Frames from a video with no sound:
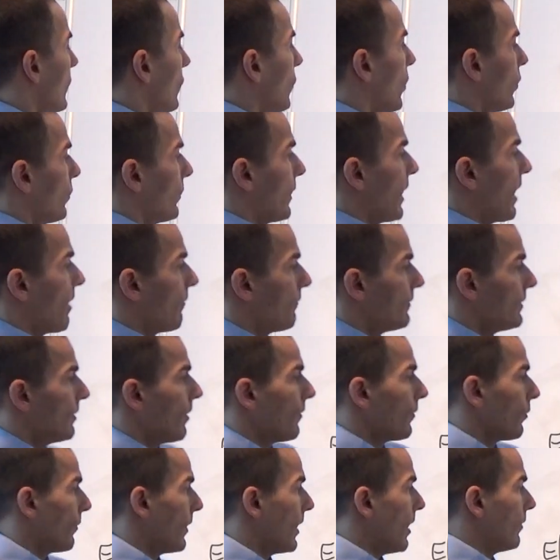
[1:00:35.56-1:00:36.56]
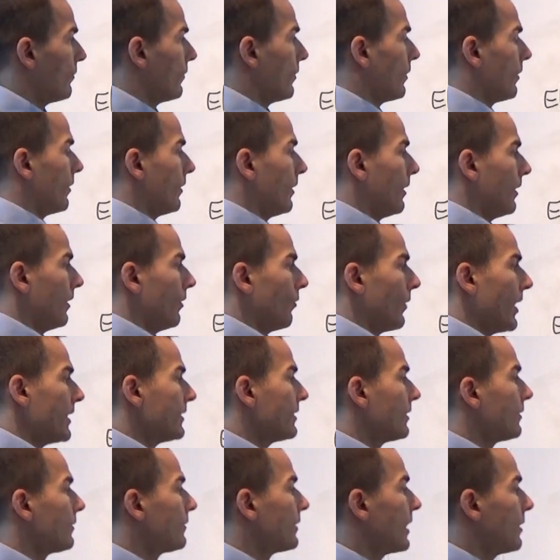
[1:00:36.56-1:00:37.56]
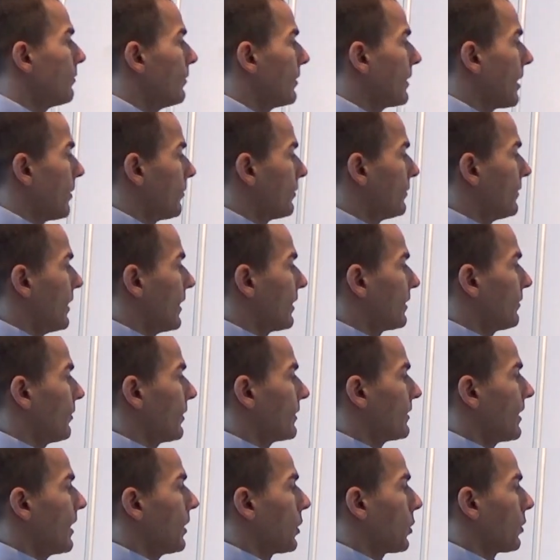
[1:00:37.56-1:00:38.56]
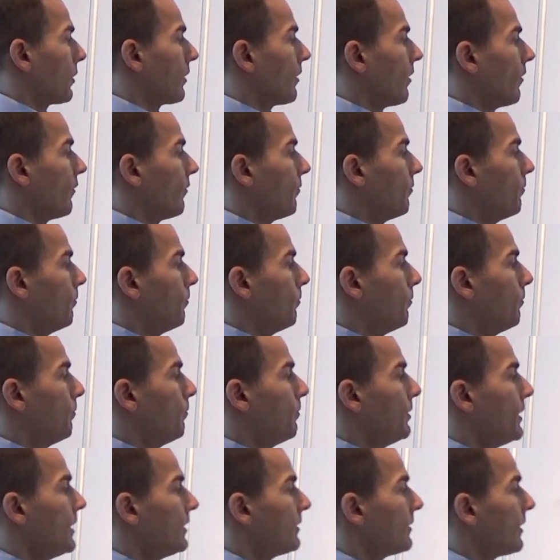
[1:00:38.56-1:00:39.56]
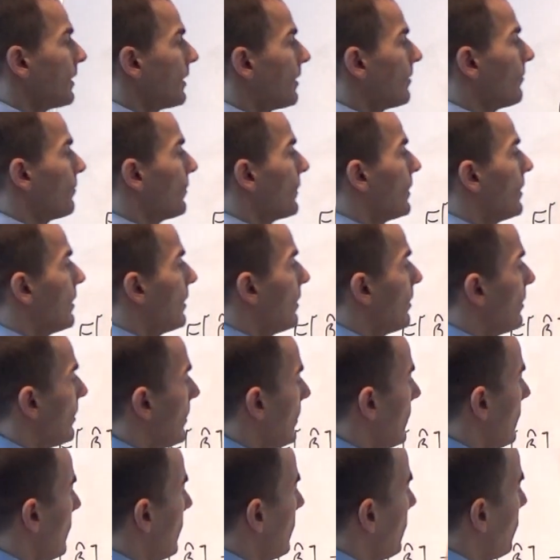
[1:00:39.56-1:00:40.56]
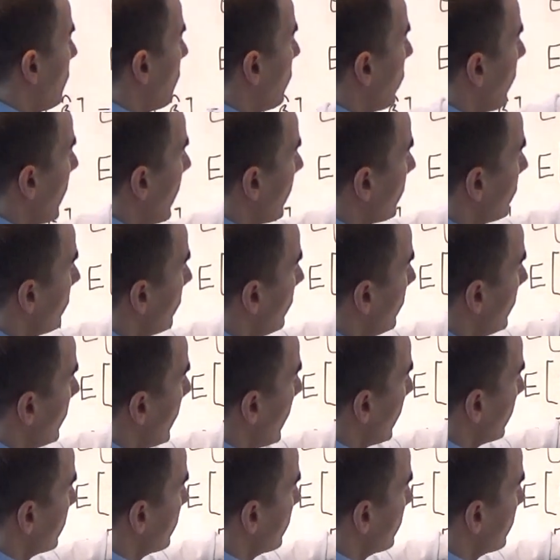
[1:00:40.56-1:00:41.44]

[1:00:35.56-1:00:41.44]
what we have here on the right hand side becomes the expectation of beta plus the